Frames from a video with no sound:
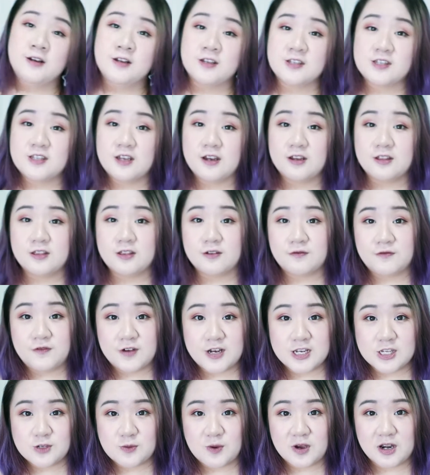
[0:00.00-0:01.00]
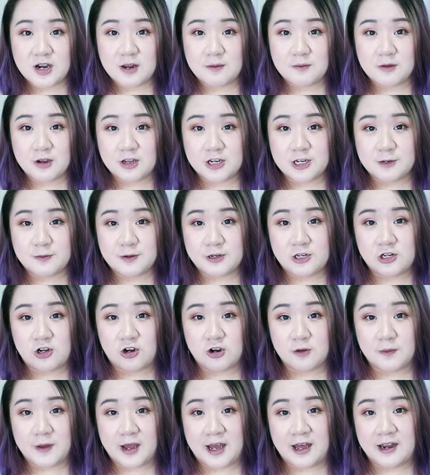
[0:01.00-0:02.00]
So the first one I'm going to be
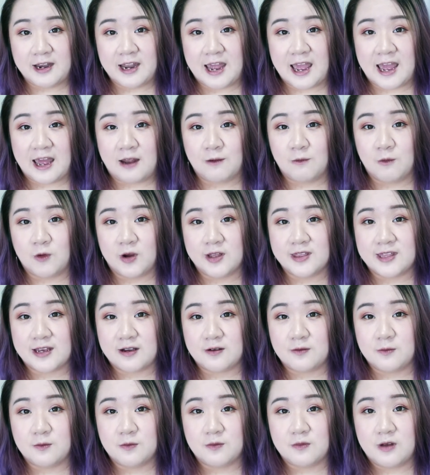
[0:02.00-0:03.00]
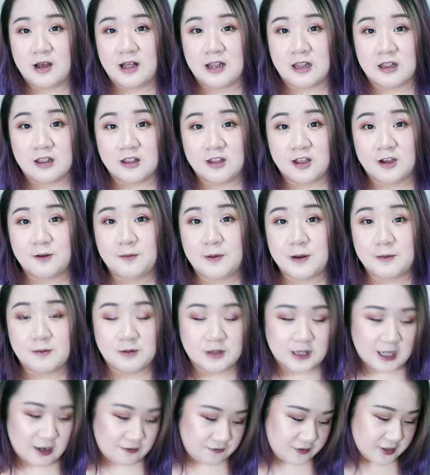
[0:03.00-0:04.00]
talking about, and one that a lot of
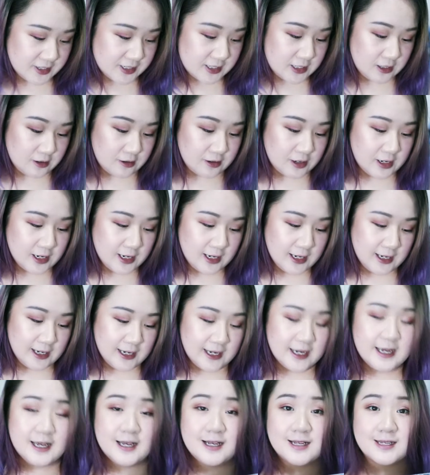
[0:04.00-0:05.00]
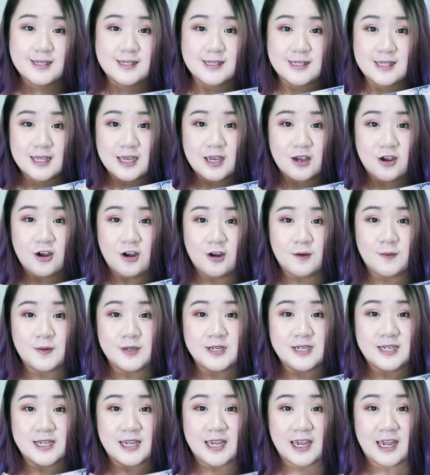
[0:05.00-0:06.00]
people love this year, is the
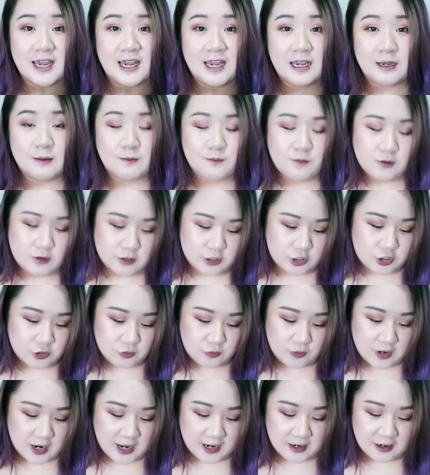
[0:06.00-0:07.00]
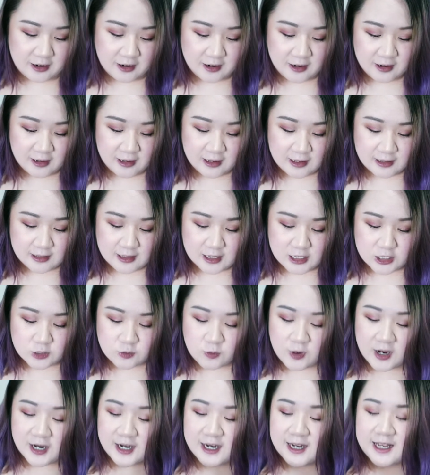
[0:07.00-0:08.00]
Urban Decay Born to Run.
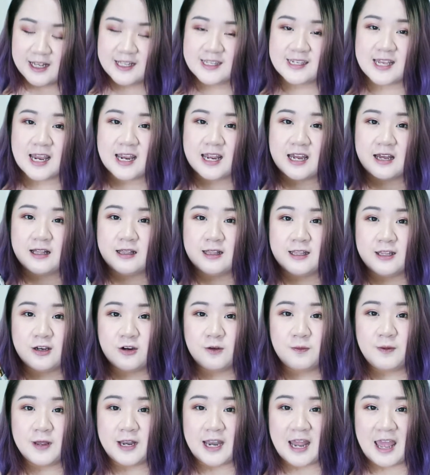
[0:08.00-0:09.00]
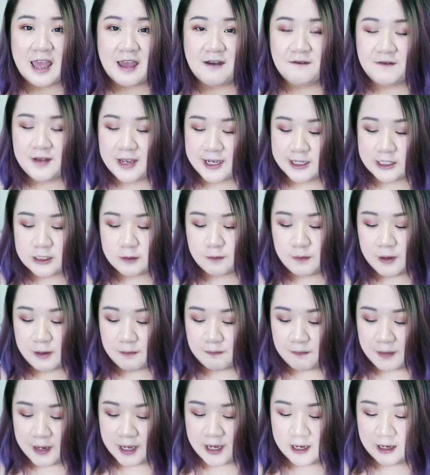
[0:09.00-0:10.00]
This one, it's like a little bit heavy, it's a
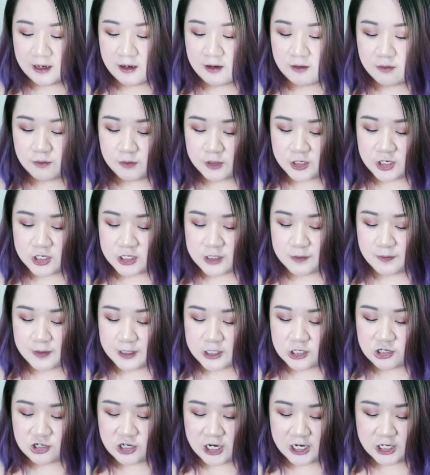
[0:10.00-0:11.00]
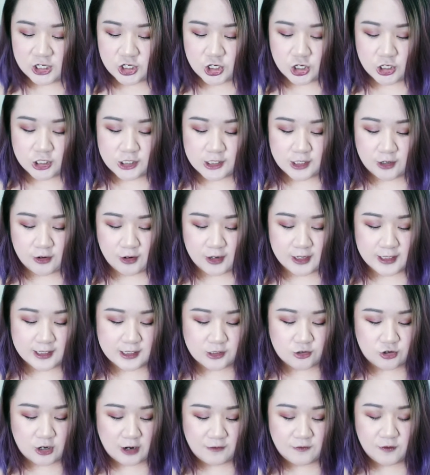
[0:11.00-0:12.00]
bit big, which is a bit strange considering
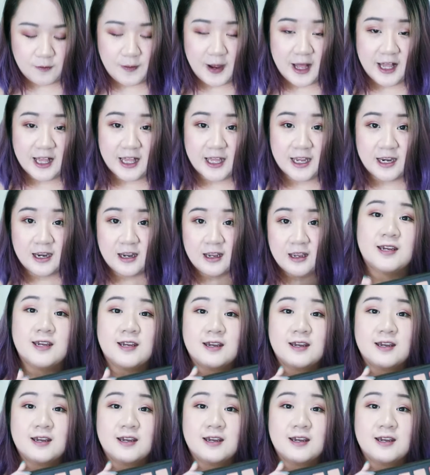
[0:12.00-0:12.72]
it's a travel palette.